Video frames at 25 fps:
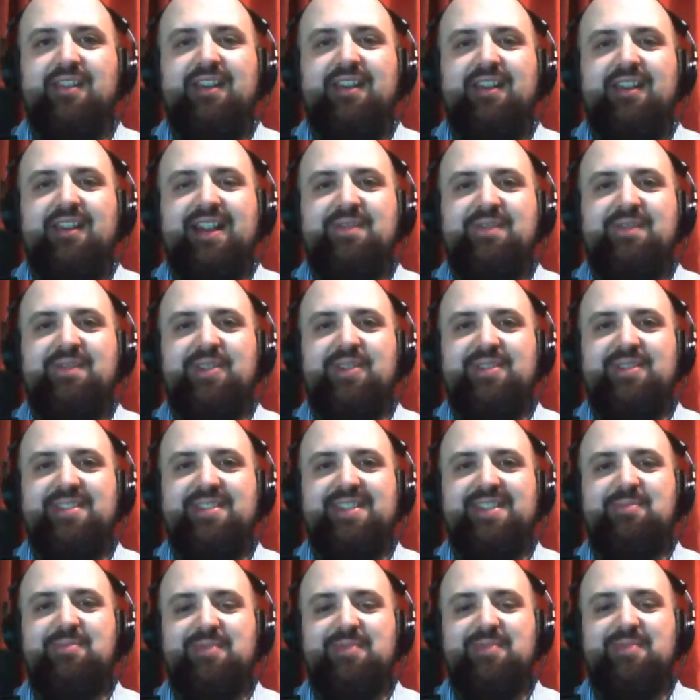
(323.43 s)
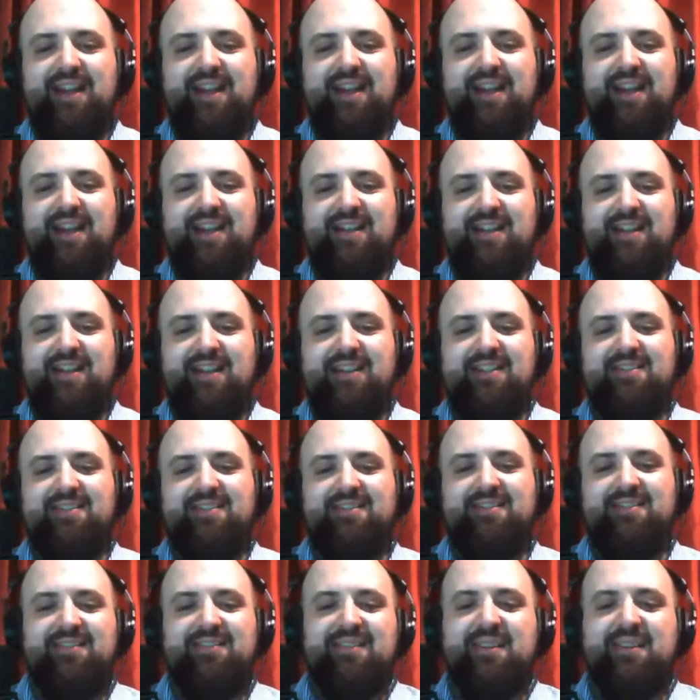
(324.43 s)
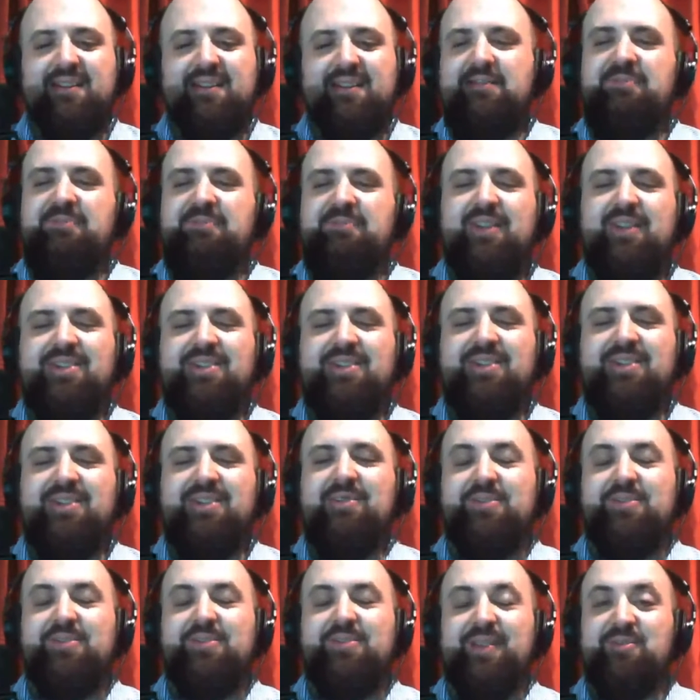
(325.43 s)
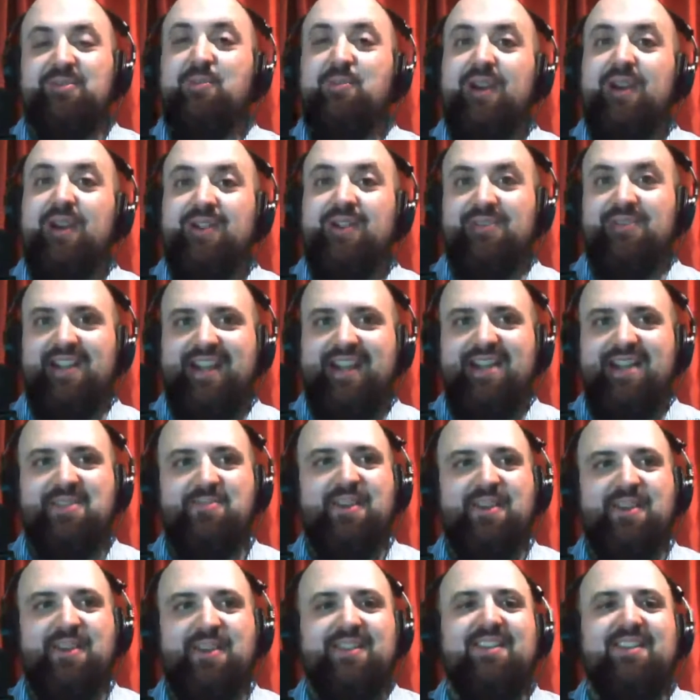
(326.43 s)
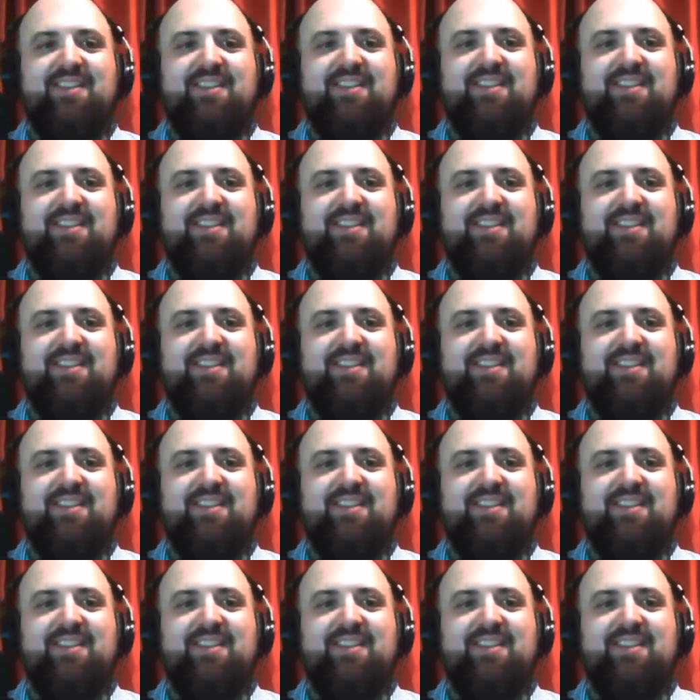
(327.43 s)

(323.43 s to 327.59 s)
And even though it seems like I'm trying to do this without spoilers, I guess, but